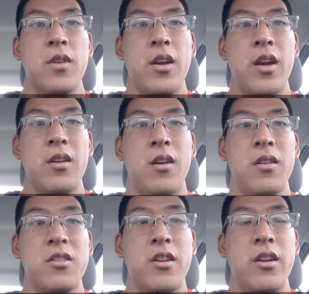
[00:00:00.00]
and all
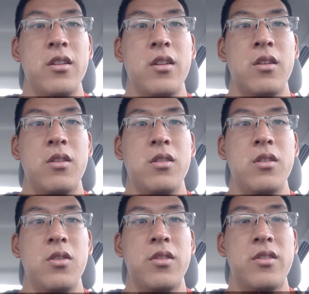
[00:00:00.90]
of a sudden
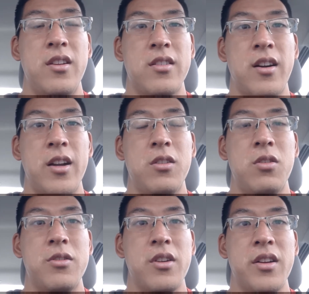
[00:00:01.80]
you decide
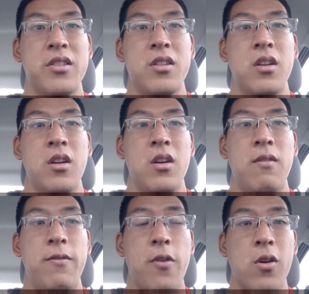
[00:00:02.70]
to just
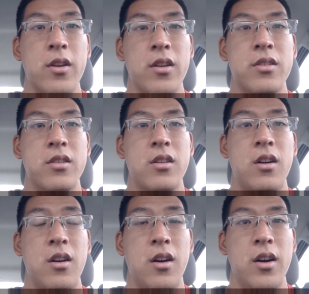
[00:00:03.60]
focus
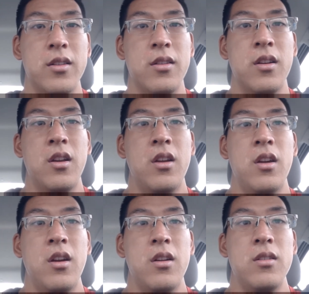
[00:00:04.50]
on
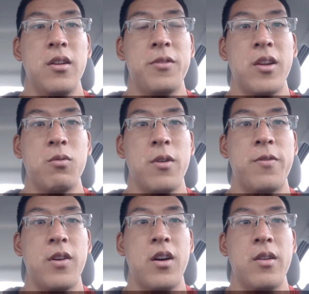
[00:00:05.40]
lifting
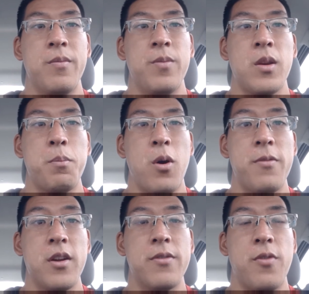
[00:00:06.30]
with
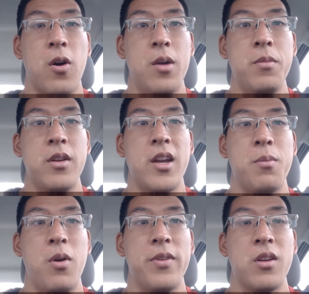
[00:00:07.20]
perfect form and
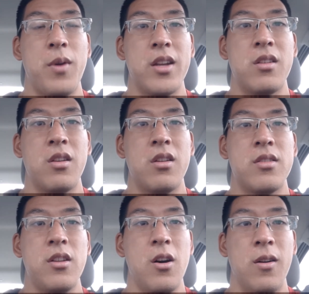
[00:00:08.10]
moving the weights
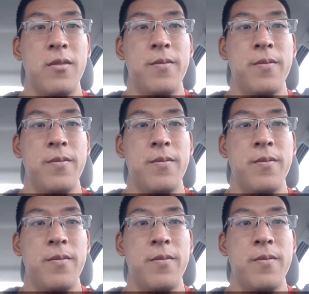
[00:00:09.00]
slow.